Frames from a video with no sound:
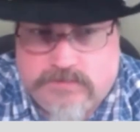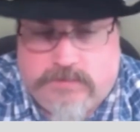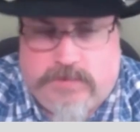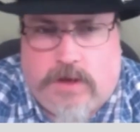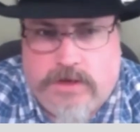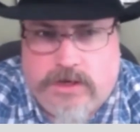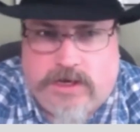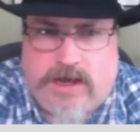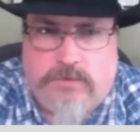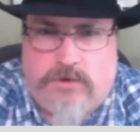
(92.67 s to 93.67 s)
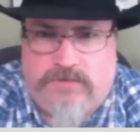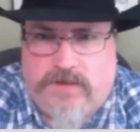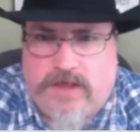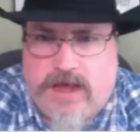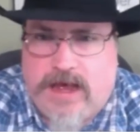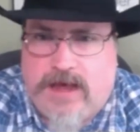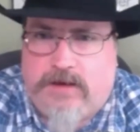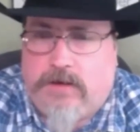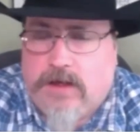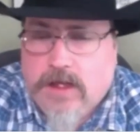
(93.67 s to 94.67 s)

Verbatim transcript: oh you could have got more for that or